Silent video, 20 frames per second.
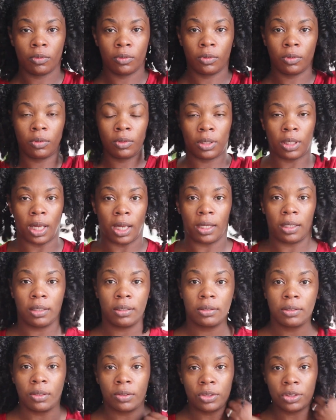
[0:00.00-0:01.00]
Okay,
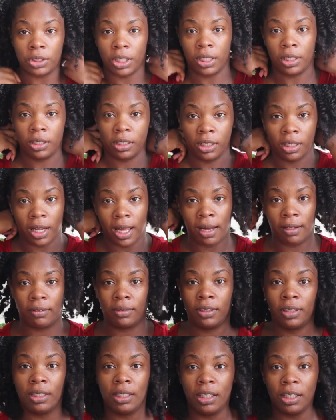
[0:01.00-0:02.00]
so shaking it
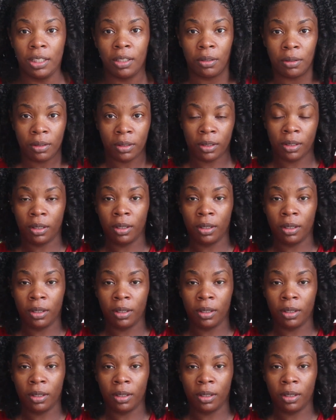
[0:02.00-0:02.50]
out did